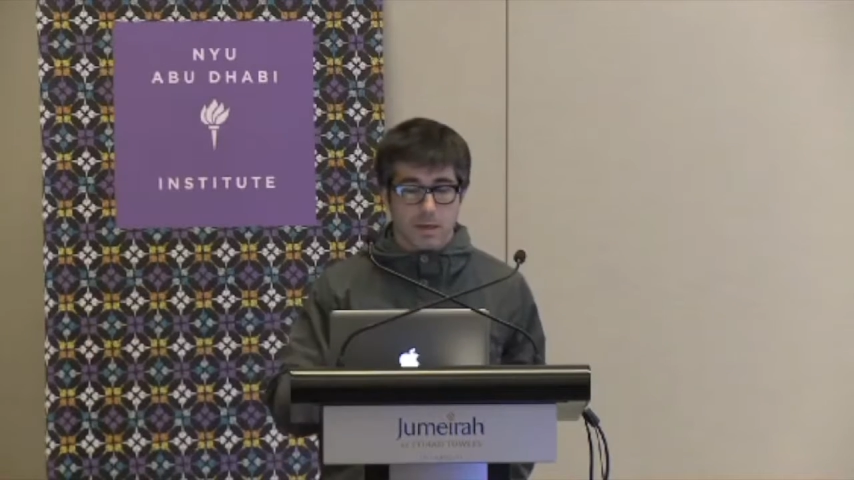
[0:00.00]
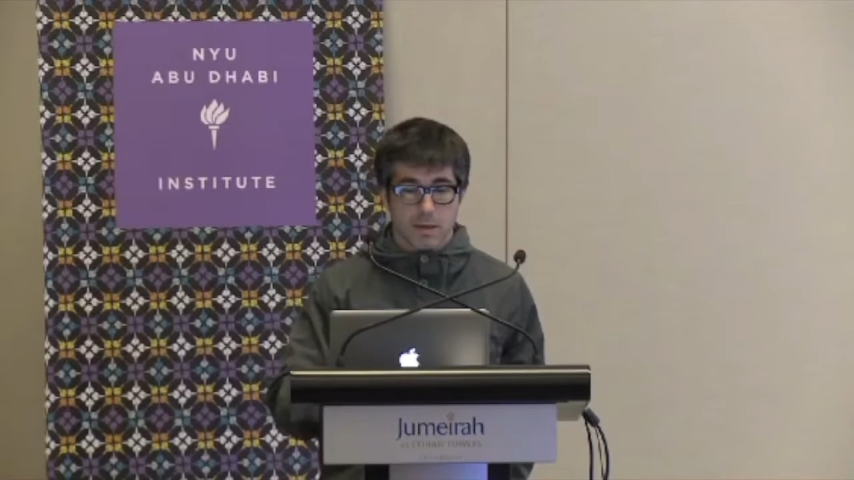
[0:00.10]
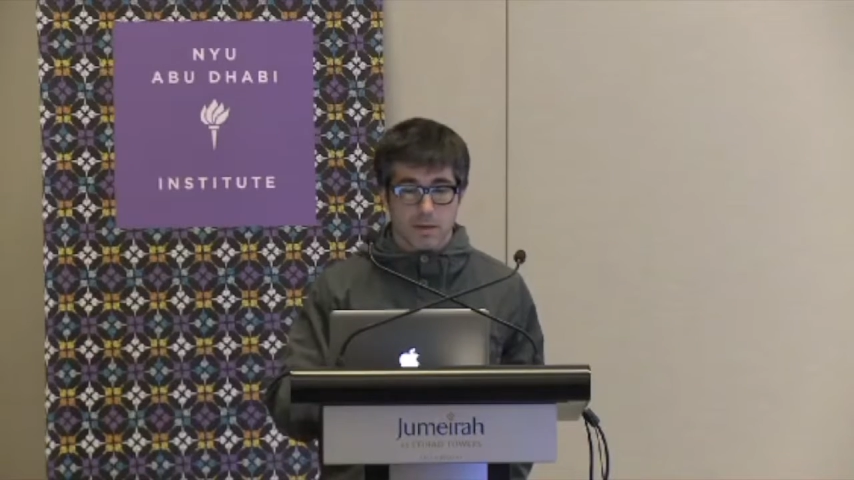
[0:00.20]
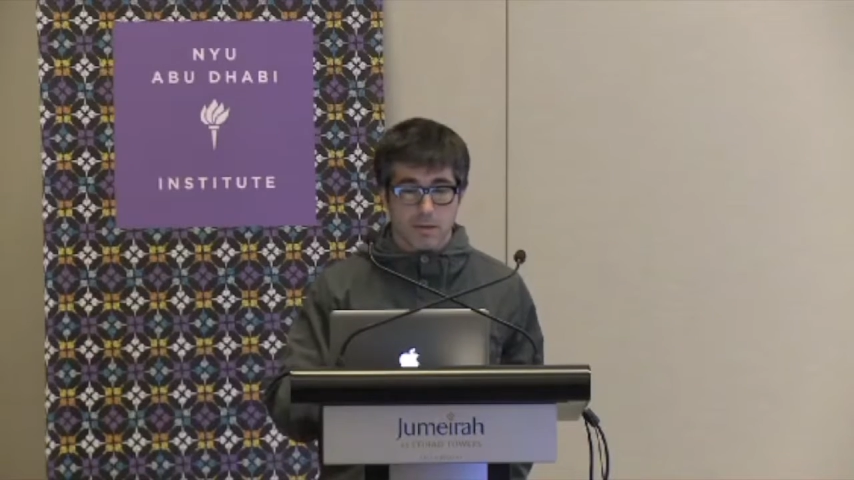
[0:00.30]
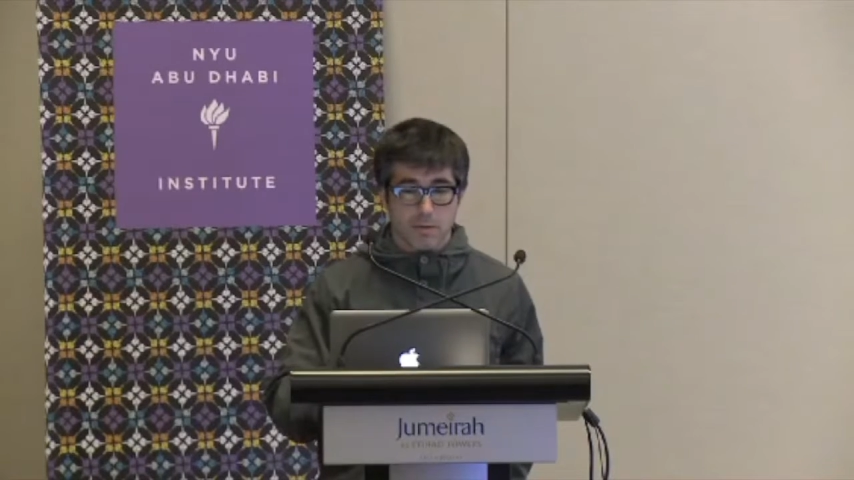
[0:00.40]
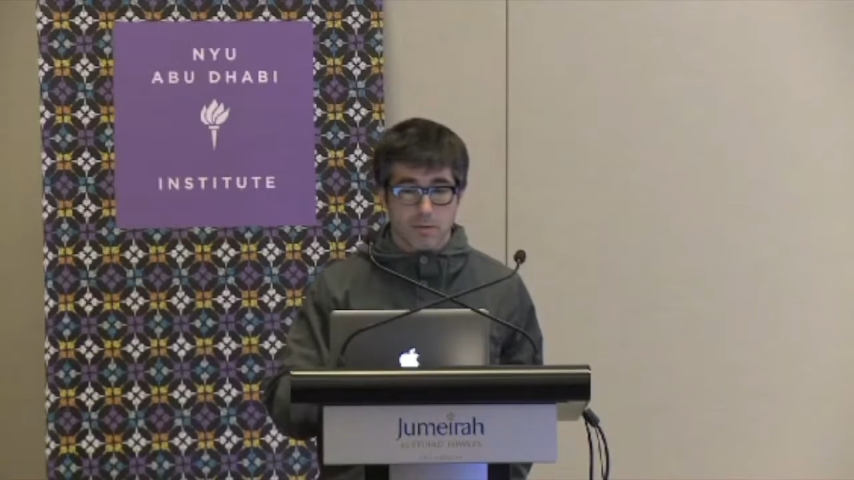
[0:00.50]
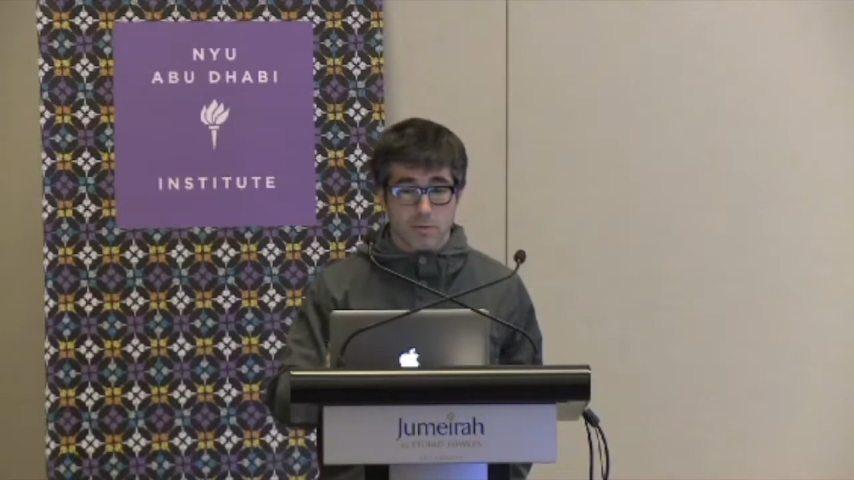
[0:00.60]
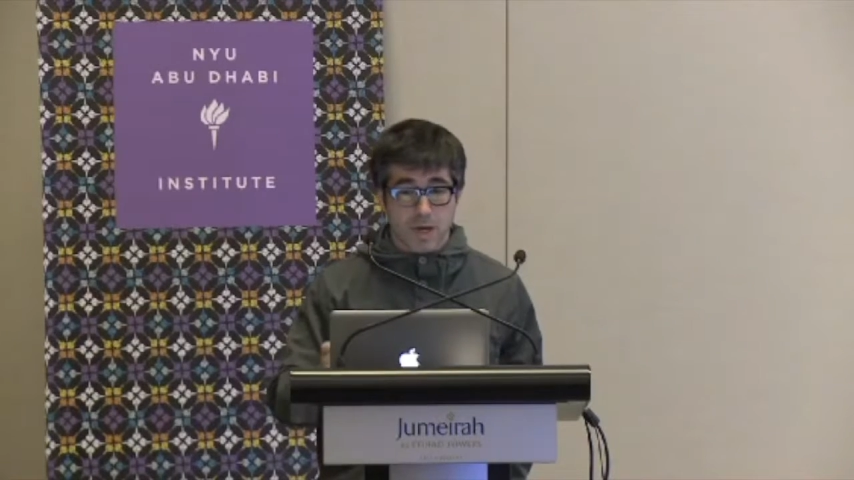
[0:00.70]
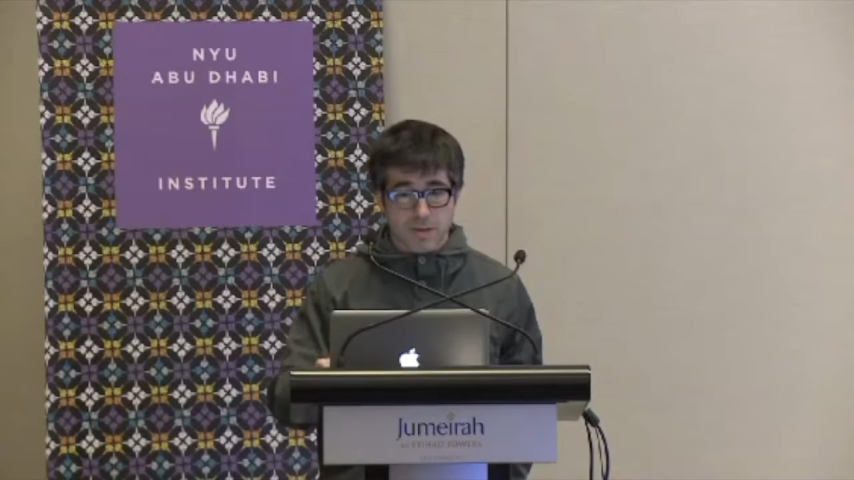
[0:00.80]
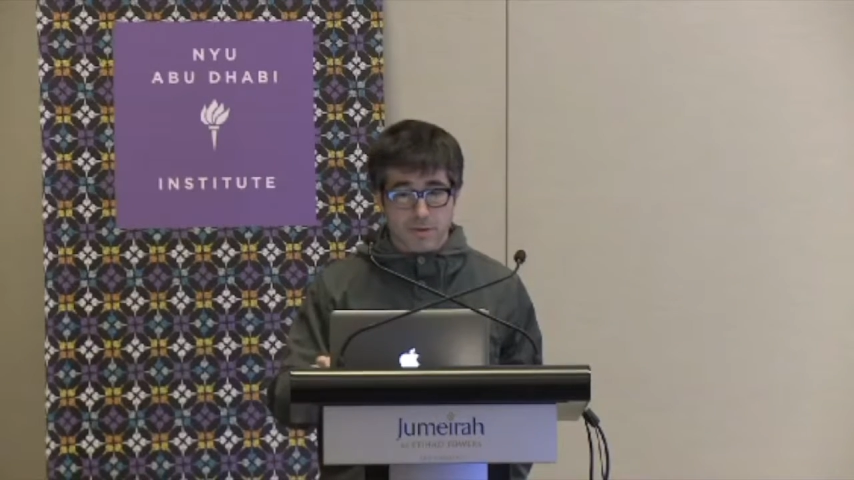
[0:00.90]

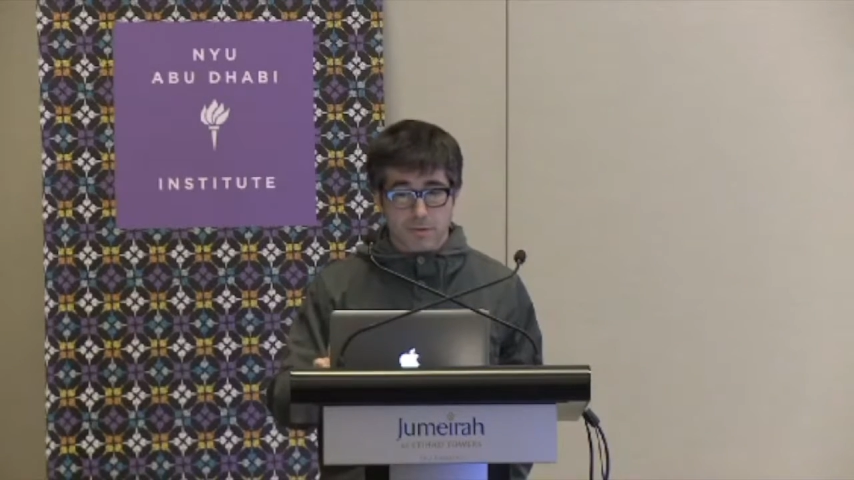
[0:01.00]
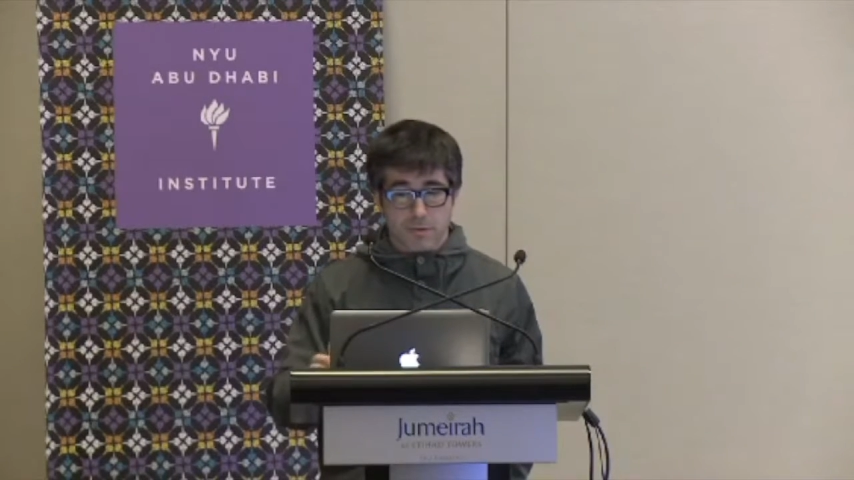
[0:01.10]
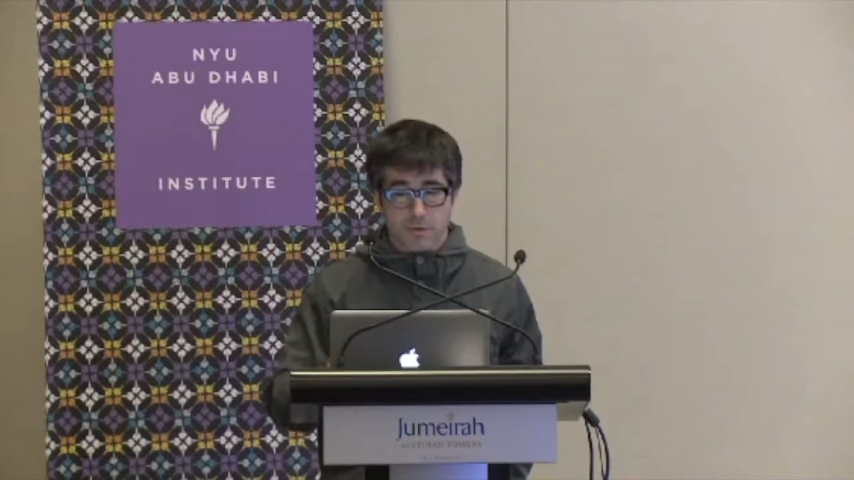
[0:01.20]
Rather,